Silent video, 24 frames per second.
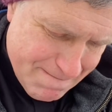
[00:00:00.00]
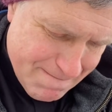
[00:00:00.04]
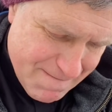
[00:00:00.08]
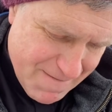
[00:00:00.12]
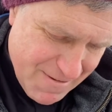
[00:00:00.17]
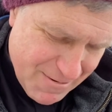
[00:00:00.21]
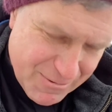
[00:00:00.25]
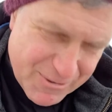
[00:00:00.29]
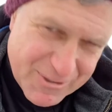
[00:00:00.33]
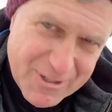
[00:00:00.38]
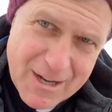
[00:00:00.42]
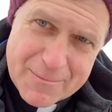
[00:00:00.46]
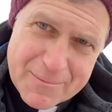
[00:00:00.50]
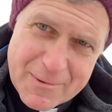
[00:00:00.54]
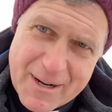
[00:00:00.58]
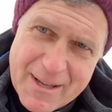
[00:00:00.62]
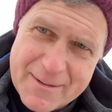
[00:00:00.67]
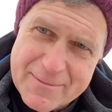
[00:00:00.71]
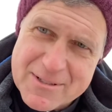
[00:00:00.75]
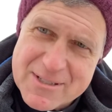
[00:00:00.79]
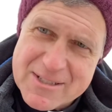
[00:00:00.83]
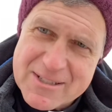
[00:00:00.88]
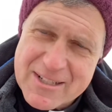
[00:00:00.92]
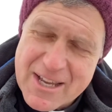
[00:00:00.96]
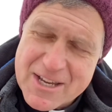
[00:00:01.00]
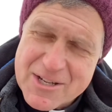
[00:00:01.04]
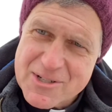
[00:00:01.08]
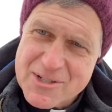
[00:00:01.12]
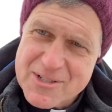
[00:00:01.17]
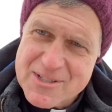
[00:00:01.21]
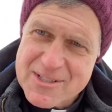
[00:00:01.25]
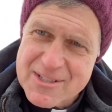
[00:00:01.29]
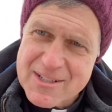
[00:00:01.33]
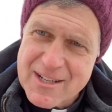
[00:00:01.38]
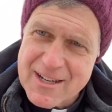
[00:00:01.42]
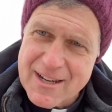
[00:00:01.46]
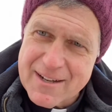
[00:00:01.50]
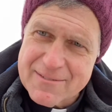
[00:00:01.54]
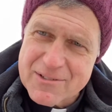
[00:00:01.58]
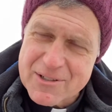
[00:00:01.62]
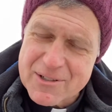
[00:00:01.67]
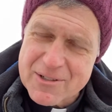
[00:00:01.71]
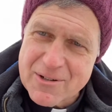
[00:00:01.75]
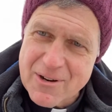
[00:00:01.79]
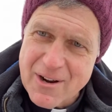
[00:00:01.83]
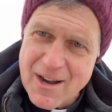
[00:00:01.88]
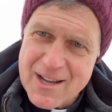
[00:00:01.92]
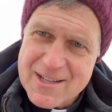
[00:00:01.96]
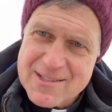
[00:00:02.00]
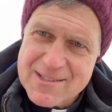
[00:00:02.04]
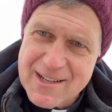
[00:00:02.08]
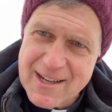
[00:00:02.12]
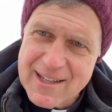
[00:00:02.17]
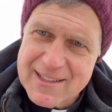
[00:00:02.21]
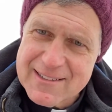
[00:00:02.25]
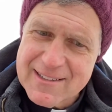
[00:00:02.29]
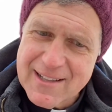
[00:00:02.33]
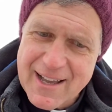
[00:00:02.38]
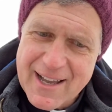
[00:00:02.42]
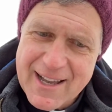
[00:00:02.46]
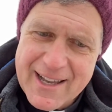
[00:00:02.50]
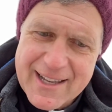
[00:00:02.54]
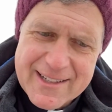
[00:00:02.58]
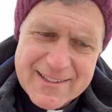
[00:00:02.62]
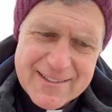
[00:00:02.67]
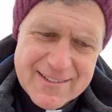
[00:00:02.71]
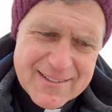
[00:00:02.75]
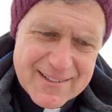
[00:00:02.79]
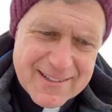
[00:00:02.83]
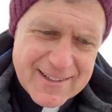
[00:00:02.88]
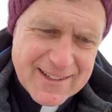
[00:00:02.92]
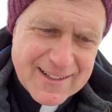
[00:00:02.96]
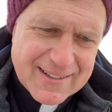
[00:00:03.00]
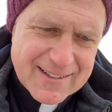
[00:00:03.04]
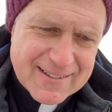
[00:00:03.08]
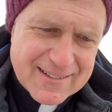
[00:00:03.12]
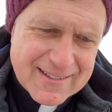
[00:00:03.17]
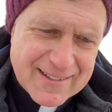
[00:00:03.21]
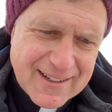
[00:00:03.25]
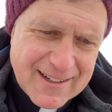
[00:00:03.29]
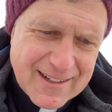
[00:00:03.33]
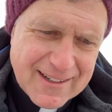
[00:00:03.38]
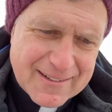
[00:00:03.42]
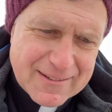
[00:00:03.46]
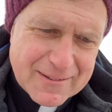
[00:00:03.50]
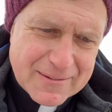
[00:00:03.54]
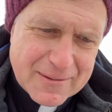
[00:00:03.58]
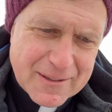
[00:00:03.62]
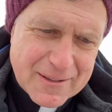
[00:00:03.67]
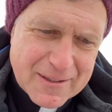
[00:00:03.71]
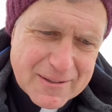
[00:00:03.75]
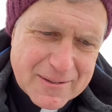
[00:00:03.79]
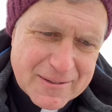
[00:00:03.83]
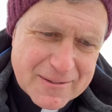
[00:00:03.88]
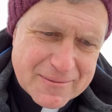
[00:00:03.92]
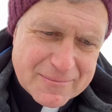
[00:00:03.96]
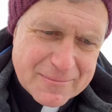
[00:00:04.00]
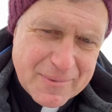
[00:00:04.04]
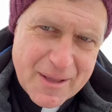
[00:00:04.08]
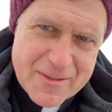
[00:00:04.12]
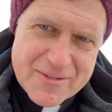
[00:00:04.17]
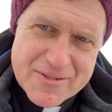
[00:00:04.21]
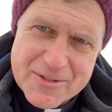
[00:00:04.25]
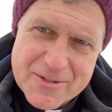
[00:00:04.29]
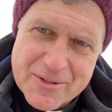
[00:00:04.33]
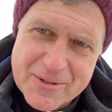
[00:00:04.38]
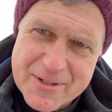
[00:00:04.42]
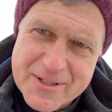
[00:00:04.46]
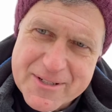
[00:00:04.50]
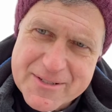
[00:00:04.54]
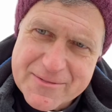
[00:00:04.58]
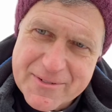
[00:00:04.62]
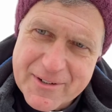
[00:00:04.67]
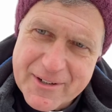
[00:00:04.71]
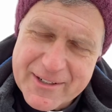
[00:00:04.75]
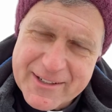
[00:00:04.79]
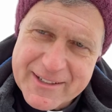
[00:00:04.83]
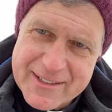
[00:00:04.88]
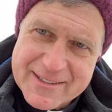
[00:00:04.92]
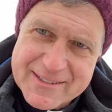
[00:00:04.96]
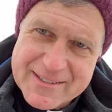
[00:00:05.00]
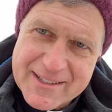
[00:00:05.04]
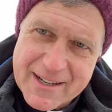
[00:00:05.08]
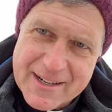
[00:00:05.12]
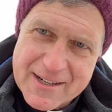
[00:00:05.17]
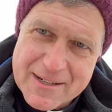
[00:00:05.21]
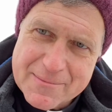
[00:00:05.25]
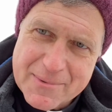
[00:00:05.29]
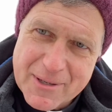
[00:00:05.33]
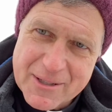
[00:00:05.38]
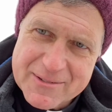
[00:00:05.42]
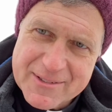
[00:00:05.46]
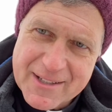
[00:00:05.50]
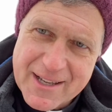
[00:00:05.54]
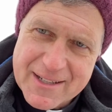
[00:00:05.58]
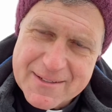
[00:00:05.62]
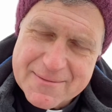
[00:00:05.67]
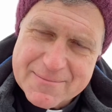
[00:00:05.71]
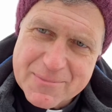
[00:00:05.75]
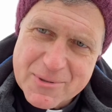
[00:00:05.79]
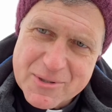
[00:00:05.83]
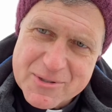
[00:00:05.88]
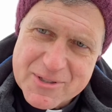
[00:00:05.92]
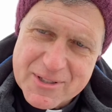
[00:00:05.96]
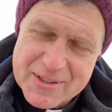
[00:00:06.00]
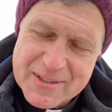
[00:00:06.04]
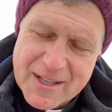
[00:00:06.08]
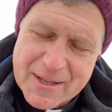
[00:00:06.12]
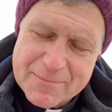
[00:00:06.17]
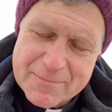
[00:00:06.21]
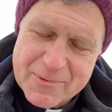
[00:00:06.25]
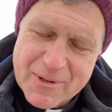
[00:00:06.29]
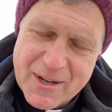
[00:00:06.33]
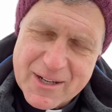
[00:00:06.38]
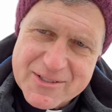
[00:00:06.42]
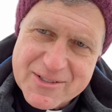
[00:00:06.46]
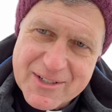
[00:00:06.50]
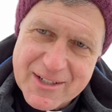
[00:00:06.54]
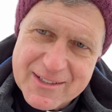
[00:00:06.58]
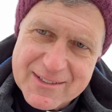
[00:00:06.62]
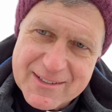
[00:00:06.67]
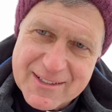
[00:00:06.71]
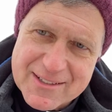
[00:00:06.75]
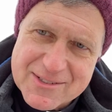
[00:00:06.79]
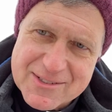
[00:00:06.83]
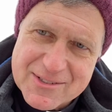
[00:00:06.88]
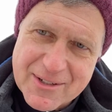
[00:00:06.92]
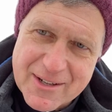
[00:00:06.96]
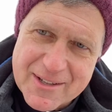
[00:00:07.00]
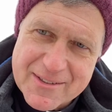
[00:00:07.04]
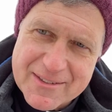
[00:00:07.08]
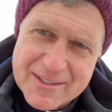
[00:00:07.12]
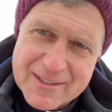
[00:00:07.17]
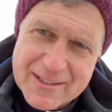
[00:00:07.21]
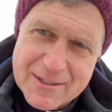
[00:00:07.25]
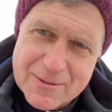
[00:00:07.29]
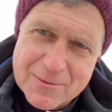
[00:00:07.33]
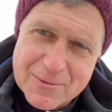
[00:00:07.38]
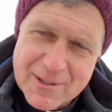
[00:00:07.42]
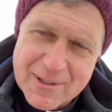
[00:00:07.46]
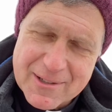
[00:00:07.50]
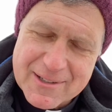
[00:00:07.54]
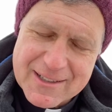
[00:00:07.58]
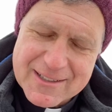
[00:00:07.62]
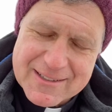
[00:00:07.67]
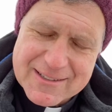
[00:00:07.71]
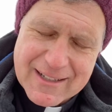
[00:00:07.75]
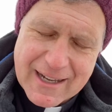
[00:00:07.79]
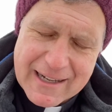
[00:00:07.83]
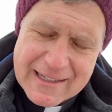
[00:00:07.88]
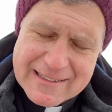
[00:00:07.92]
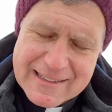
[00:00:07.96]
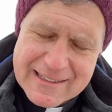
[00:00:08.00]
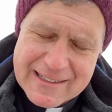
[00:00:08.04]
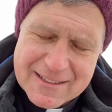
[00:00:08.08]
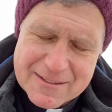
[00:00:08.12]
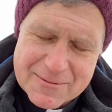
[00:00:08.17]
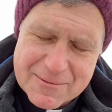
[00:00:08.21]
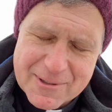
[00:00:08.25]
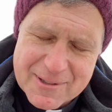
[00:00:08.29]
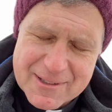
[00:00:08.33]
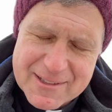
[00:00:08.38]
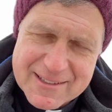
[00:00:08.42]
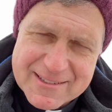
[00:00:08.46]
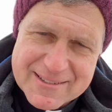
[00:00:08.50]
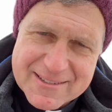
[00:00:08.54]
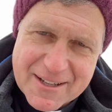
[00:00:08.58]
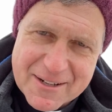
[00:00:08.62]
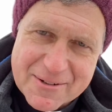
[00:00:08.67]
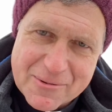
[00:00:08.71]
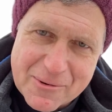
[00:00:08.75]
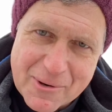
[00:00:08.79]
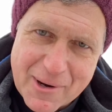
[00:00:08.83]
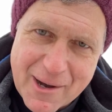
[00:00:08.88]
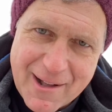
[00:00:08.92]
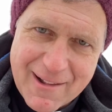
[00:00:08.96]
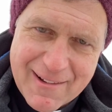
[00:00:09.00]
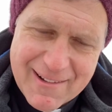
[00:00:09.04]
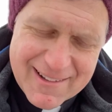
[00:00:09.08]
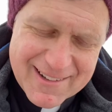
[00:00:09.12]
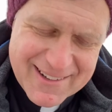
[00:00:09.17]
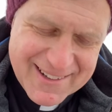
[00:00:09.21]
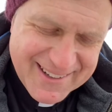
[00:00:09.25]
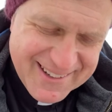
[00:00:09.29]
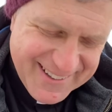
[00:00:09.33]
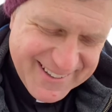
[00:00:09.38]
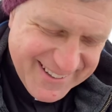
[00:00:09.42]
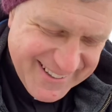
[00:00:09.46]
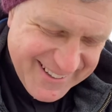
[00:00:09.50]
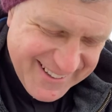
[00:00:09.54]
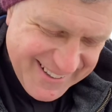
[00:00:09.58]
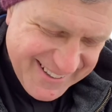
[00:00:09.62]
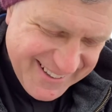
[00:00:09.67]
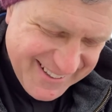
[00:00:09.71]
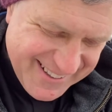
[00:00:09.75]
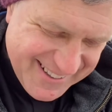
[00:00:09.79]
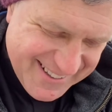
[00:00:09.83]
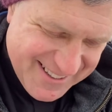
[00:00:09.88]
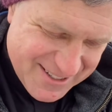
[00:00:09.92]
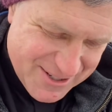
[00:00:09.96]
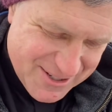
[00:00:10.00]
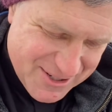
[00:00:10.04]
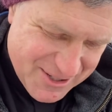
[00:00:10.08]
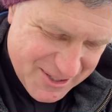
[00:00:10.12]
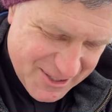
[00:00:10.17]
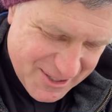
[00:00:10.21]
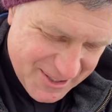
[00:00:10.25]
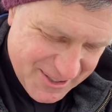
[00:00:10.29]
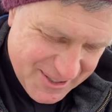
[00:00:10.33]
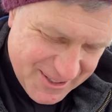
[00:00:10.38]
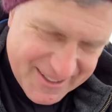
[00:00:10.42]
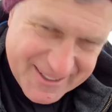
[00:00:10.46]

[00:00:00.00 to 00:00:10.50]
We're talking about having Stations of the Cross online, and Beth Cerny's very excited about that and pushing that project. And so I think it will get done, and it will get done well, because she